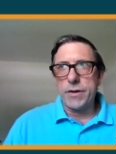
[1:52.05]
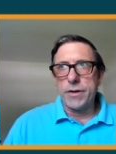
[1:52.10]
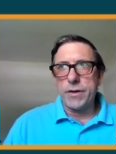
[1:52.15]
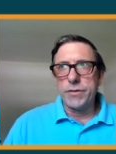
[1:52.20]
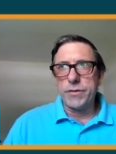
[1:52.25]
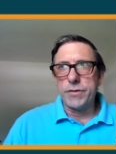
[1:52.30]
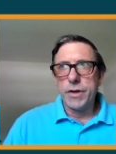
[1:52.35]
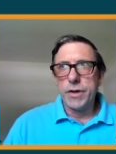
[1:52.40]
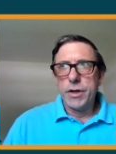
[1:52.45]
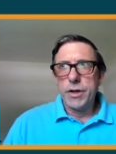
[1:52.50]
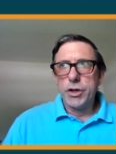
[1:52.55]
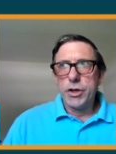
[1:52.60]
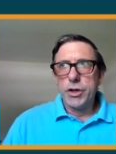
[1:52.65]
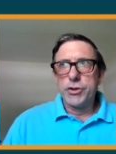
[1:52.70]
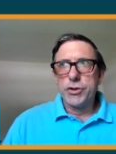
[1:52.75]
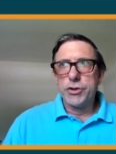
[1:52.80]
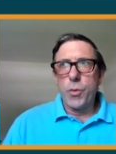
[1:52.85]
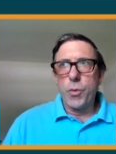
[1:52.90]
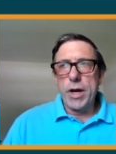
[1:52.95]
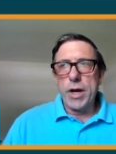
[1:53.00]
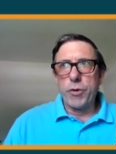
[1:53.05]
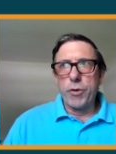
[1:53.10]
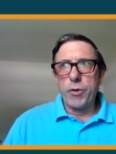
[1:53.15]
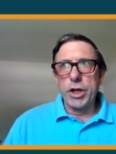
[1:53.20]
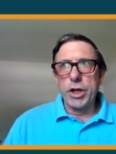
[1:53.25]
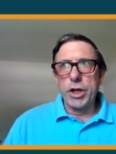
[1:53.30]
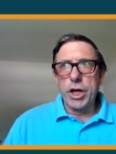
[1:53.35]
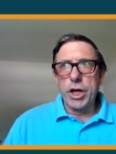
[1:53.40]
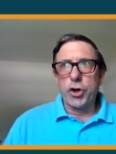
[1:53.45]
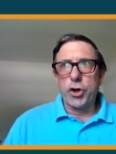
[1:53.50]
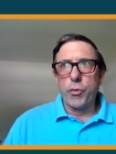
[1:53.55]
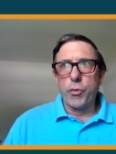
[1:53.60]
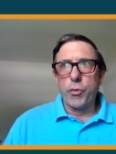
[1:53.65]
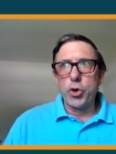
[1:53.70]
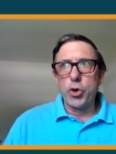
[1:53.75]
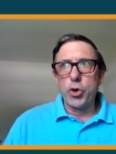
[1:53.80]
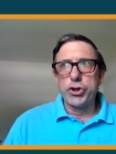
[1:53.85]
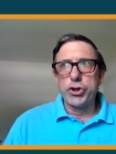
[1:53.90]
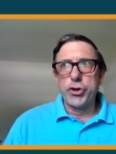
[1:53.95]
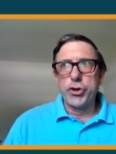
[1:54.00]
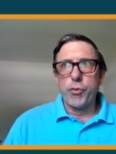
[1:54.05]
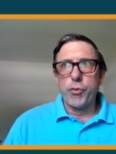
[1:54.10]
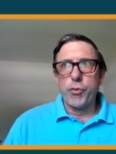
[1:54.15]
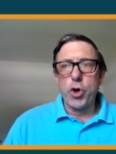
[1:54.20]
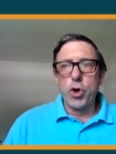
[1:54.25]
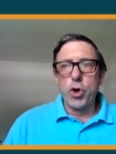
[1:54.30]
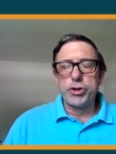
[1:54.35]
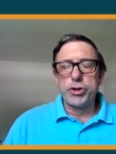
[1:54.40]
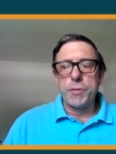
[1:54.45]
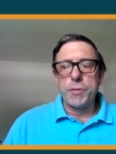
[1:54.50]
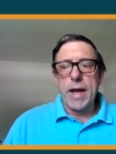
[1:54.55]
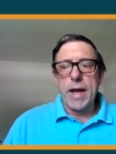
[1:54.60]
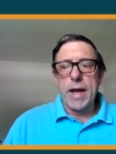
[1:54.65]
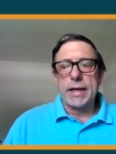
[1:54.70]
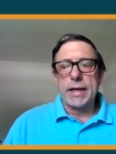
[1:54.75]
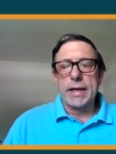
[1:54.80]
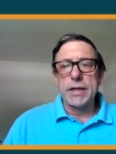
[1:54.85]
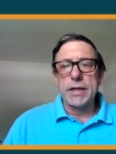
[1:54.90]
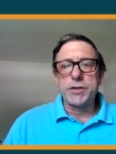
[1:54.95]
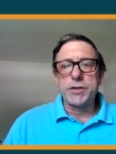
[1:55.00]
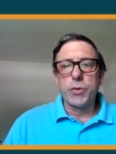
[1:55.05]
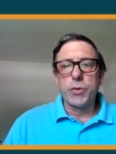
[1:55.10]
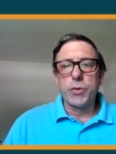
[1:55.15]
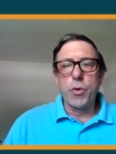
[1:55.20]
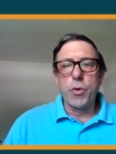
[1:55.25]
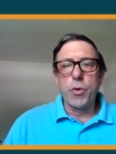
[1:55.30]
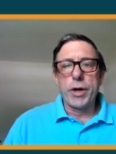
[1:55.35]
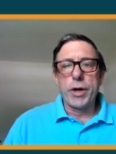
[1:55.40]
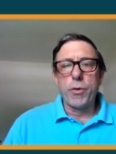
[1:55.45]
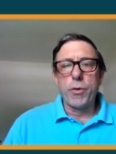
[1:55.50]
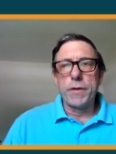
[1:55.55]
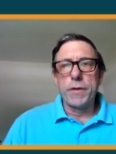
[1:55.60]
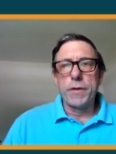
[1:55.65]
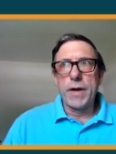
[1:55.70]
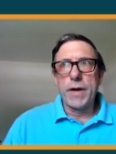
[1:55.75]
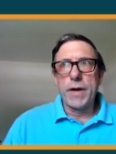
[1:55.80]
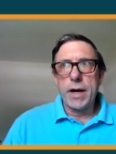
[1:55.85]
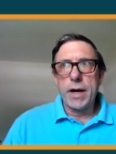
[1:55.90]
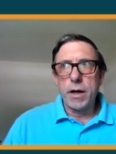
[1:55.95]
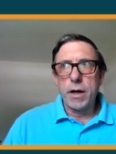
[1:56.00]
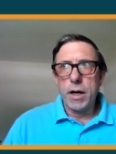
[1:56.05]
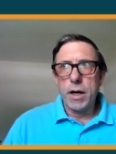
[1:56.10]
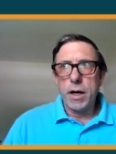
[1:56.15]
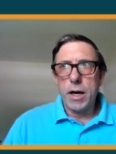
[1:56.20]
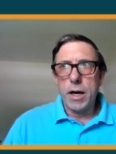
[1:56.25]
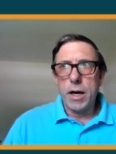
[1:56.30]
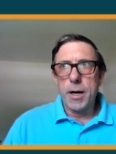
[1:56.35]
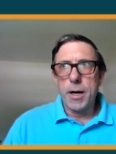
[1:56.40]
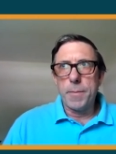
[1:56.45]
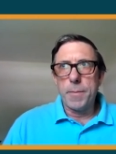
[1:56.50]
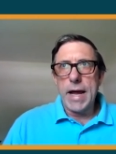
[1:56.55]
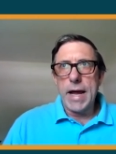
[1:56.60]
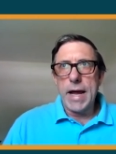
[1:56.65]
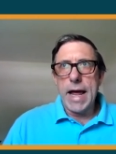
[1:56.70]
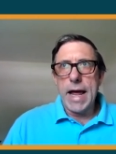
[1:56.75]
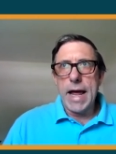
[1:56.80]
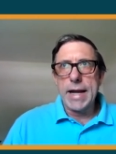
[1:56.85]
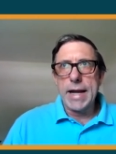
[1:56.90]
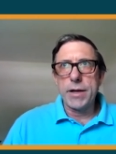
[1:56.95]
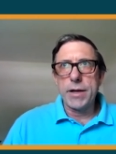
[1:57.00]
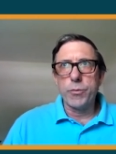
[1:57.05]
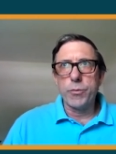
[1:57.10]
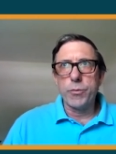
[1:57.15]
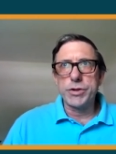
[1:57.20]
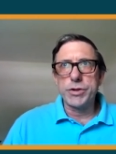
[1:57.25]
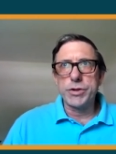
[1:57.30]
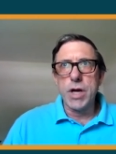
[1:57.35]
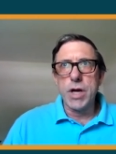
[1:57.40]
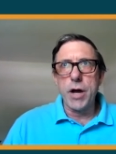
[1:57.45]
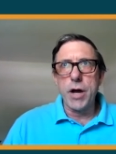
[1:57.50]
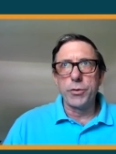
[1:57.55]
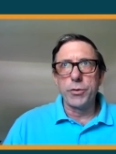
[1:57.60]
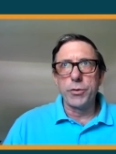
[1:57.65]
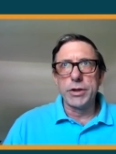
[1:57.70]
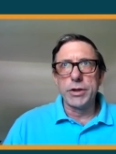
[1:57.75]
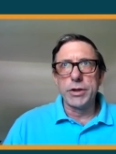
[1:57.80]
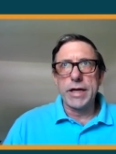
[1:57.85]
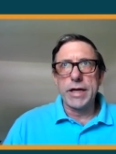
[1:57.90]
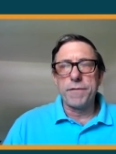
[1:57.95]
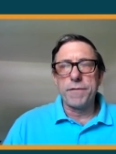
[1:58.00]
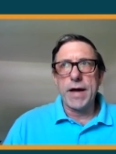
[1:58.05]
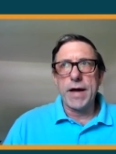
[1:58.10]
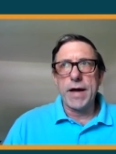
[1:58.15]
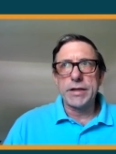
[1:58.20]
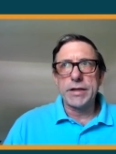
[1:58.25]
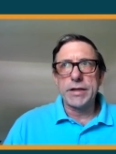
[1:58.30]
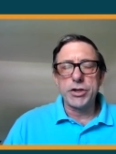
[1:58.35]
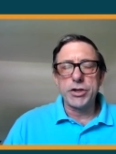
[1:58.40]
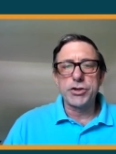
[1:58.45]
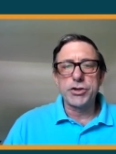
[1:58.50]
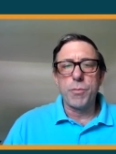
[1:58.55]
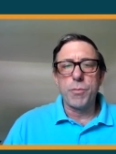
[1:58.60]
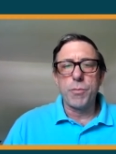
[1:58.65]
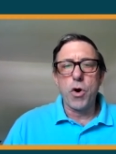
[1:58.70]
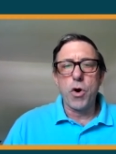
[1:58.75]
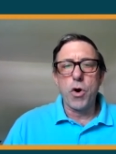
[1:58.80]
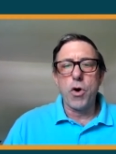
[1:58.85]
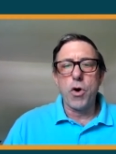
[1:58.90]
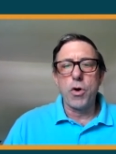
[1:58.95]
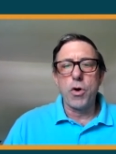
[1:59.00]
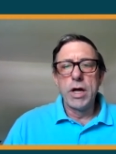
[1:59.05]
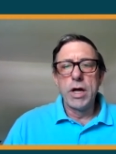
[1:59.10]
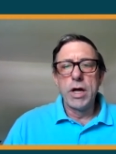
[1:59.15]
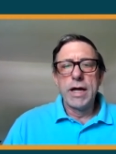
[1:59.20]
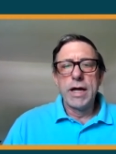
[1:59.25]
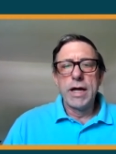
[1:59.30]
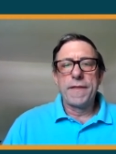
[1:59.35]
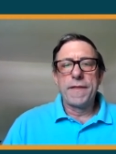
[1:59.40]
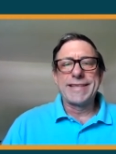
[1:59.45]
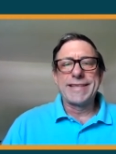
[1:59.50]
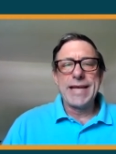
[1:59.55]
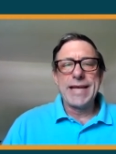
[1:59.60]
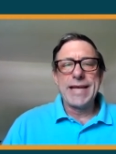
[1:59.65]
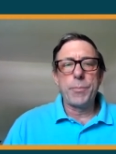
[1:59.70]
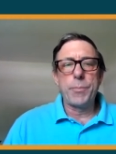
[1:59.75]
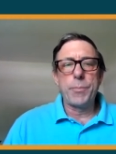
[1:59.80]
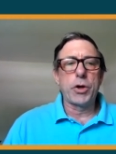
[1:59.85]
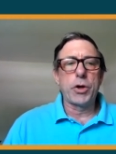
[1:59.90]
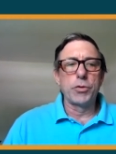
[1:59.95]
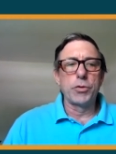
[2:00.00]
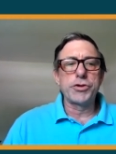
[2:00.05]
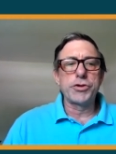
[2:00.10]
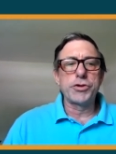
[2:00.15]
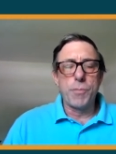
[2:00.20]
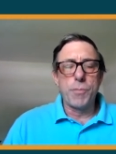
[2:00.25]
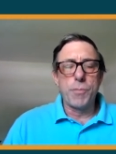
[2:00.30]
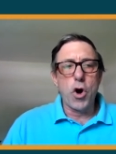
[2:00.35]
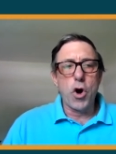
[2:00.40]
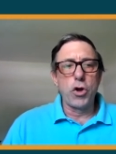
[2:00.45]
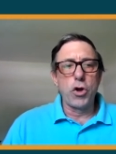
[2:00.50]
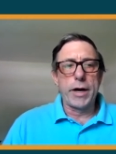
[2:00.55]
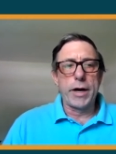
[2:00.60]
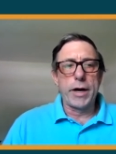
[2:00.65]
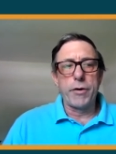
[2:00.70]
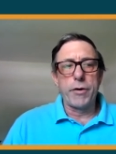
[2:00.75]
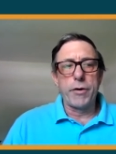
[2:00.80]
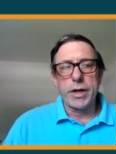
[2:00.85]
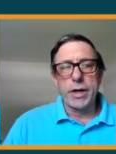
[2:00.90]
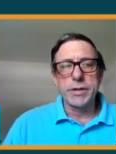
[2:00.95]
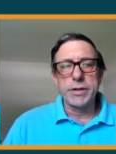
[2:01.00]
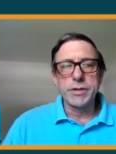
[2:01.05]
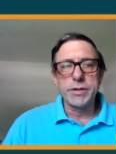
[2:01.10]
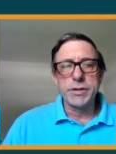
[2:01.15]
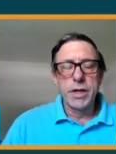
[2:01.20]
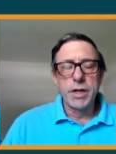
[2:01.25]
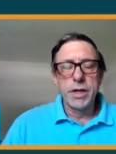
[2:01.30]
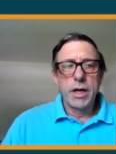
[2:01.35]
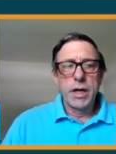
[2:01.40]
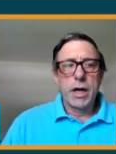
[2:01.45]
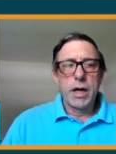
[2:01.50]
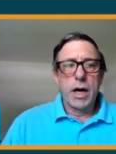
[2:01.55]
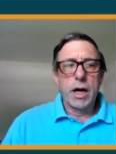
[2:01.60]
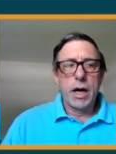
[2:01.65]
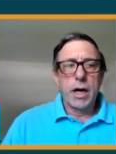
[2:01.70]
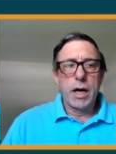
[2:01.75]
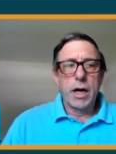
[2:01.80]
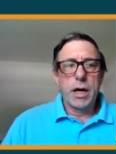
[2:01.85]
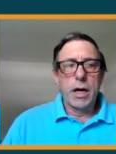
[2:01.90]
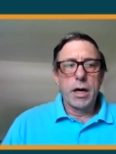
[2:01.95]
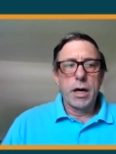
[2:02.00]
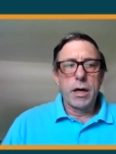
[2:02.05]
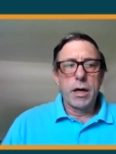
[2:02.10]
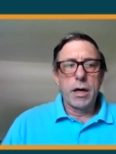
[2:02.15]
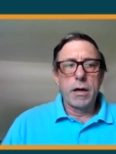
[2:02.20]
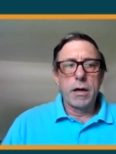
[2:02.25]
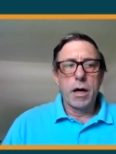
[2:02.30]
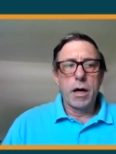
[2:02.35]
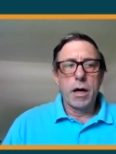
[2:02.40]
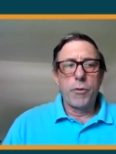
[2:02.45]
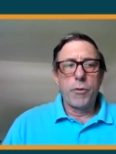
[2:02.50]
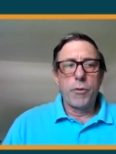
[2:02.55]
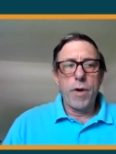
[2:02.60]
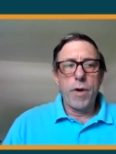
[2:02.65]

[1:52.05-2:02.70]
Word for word: and so we had really a corrosion erosion mechanism going on there. Um, and it was not only affecting small, the typical small areas uh,